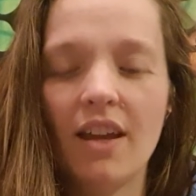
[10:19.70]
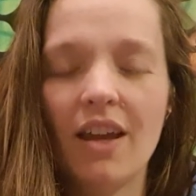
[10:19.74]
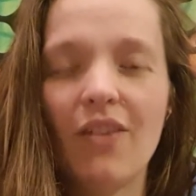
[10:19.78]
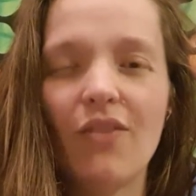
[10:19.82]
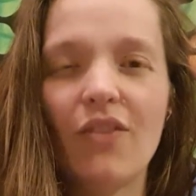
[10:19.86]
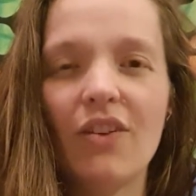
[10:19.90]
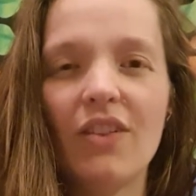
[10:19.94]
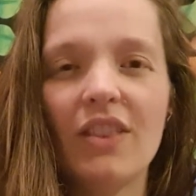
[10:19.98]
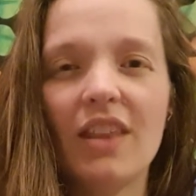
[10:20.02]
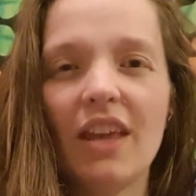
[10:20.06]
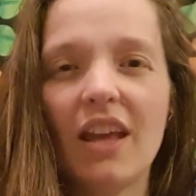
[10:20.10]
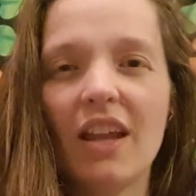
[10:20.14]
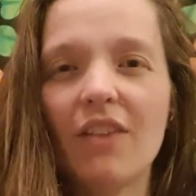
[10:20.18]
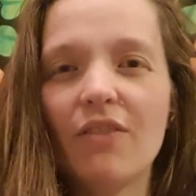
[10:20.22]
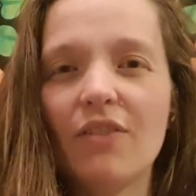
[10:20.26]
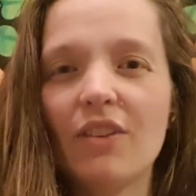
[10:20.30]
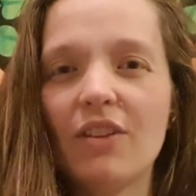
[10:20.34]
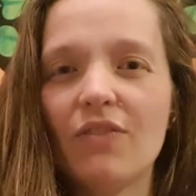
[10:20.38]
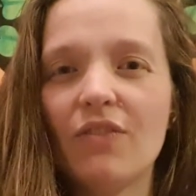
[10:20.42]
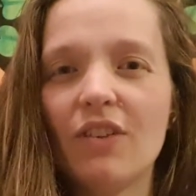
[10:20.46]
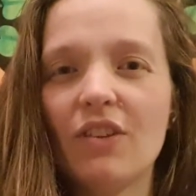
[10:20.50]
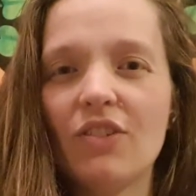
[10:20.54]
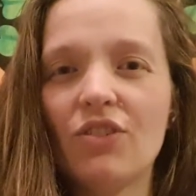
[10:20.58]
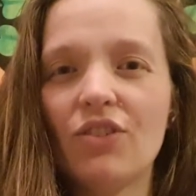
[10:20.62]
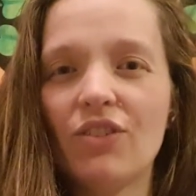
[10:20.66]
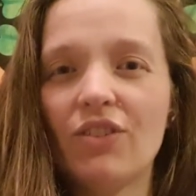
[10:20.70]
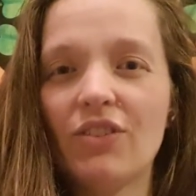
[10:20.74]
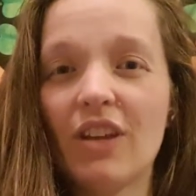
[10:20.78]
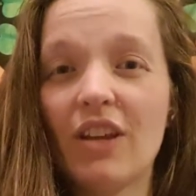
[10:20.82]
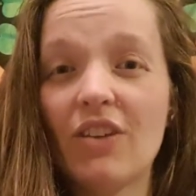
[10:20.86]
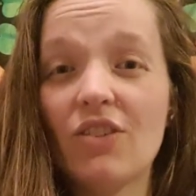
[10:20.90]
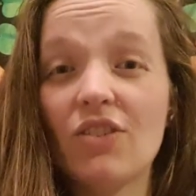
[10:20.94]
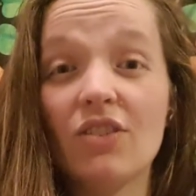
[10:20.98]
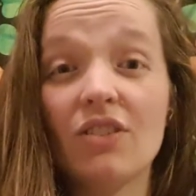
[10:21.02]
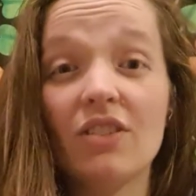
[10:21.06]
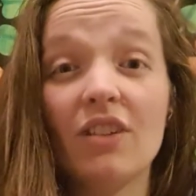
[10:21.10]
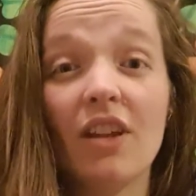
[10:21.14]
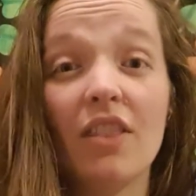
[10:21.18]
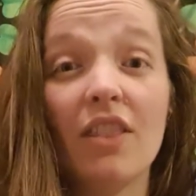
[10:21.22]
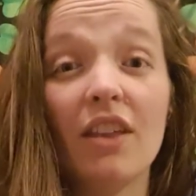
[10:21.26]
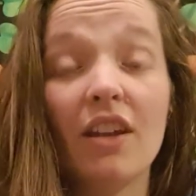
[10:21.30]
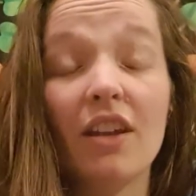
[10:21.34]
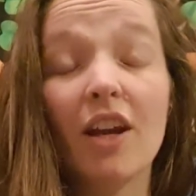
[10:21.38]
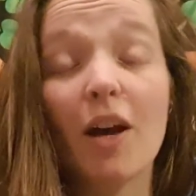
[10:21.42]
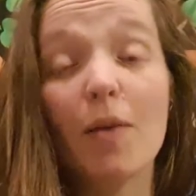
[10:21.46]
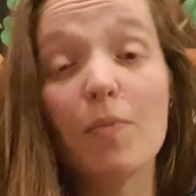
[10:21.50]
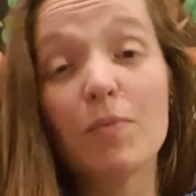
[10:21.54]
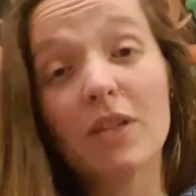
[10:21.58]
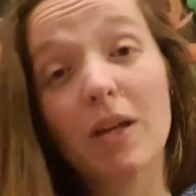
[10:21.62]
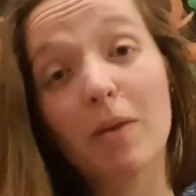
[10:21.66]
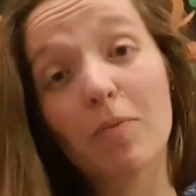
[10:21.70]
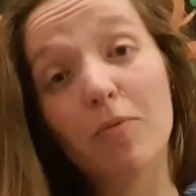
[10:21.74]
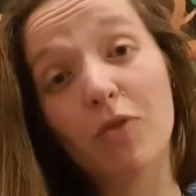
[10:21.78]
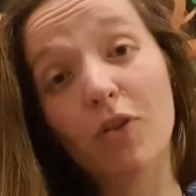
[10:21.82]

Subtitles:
at the end of this visualization nothing comes up